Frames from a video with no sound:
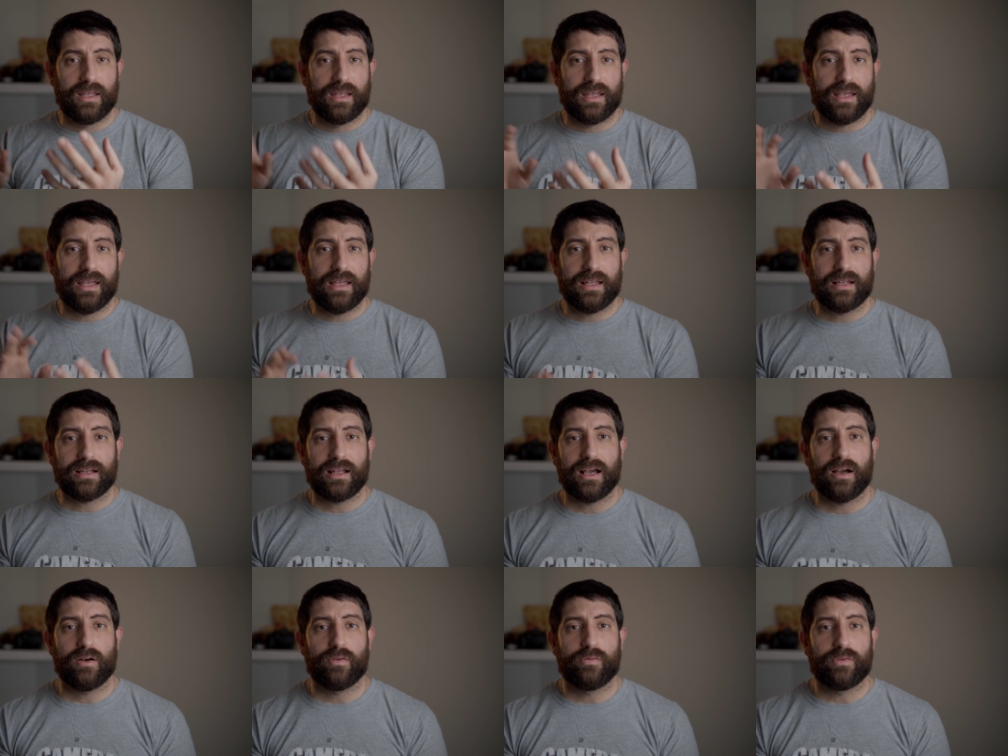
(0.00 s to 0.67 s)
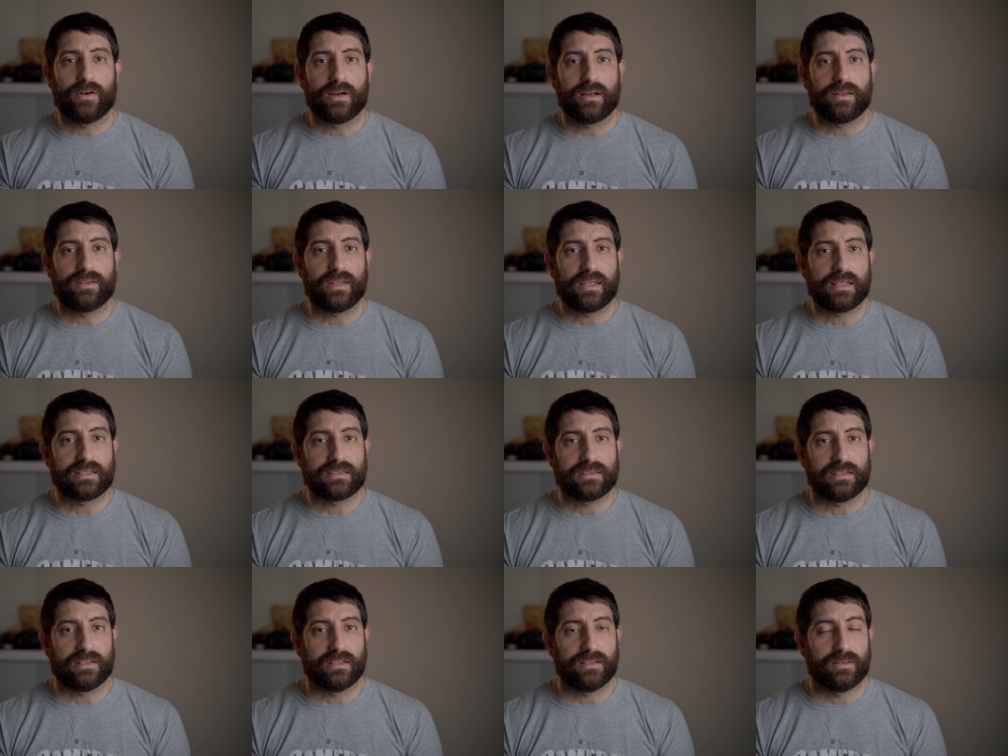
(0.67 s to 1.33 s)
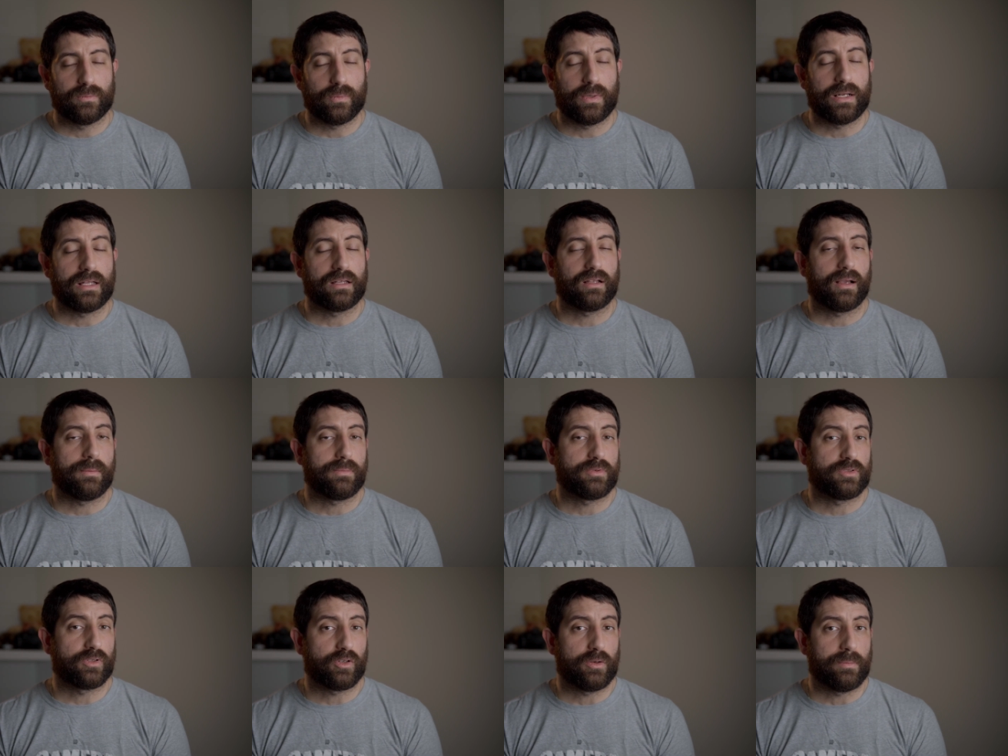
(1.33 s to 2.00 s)
and how far things are when it
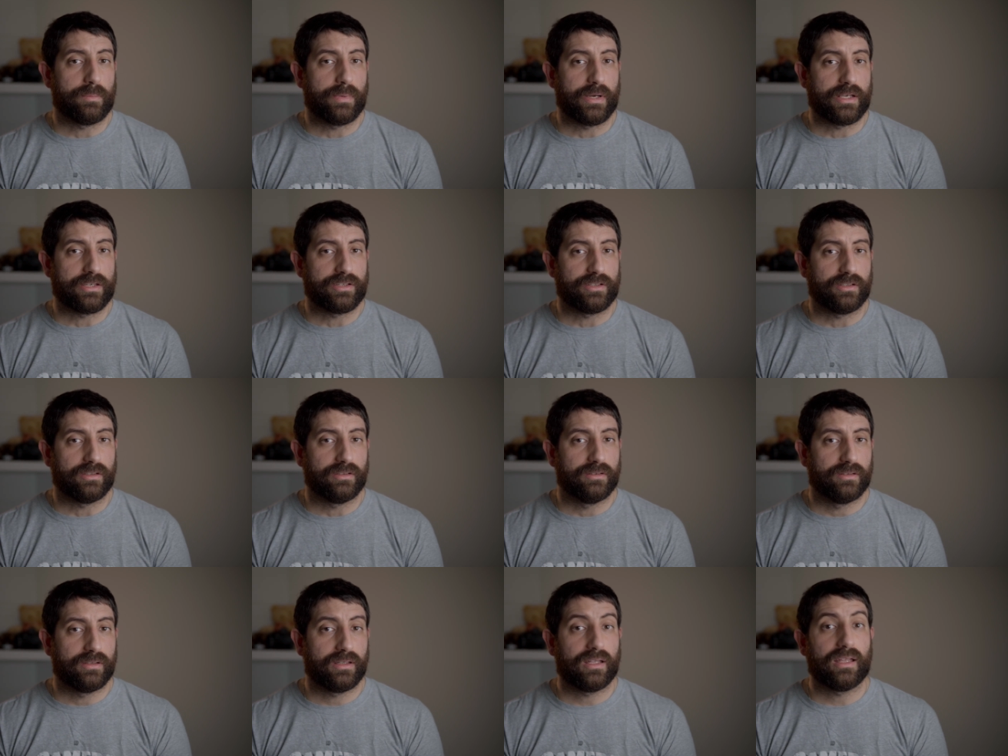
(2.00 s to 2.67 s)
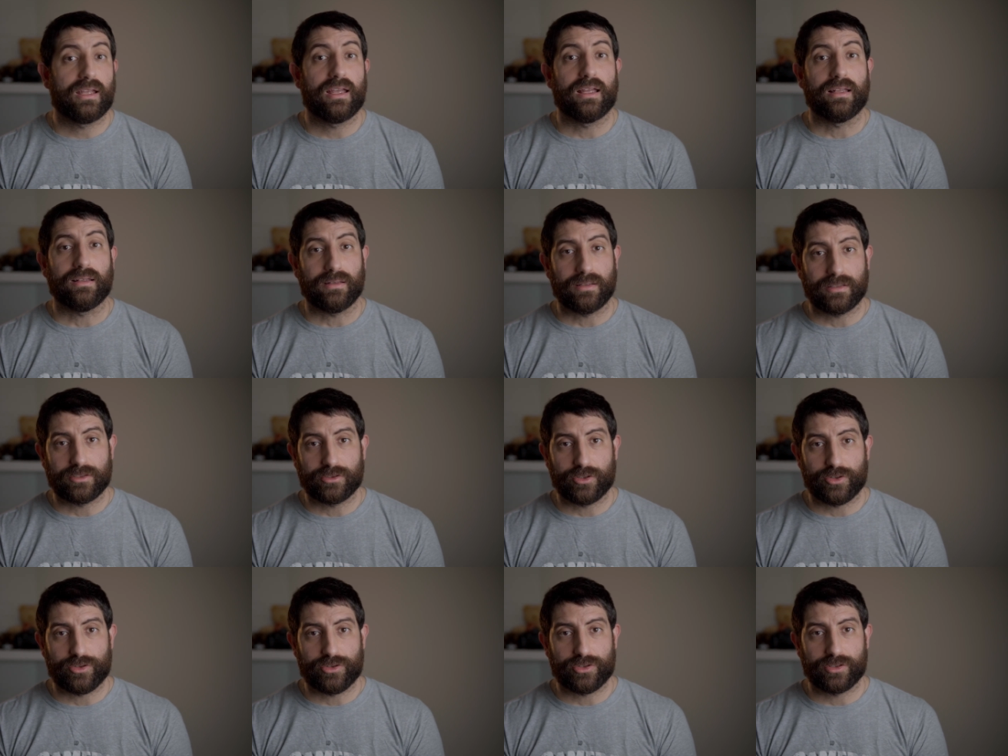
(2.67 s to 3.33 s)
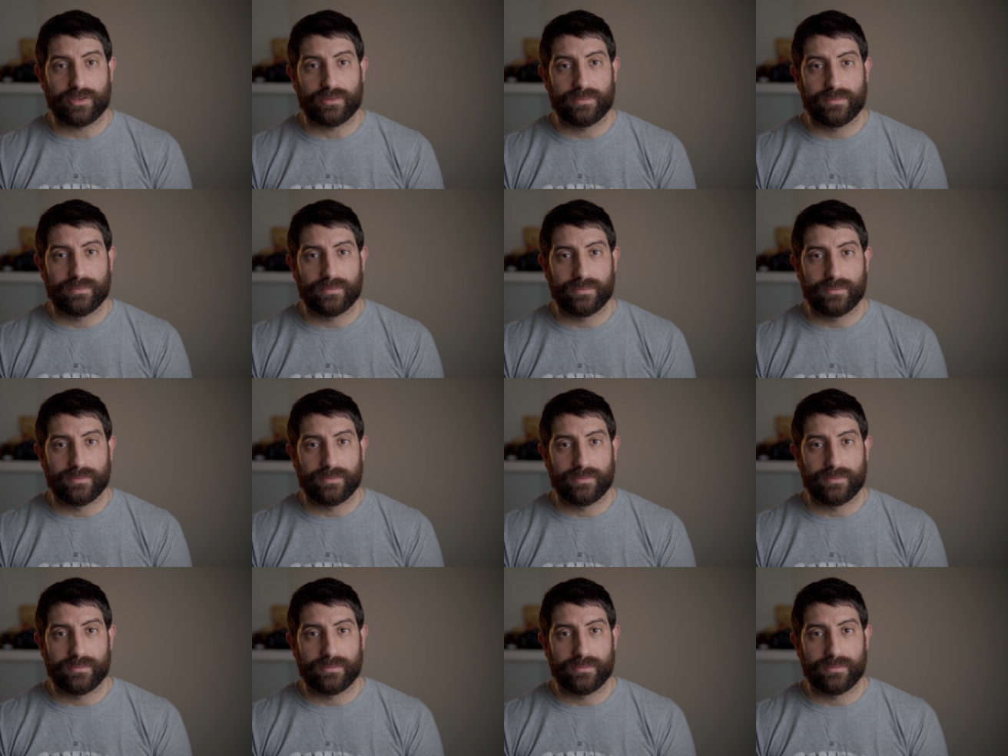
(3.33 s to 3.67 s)
comes to compression and distortion.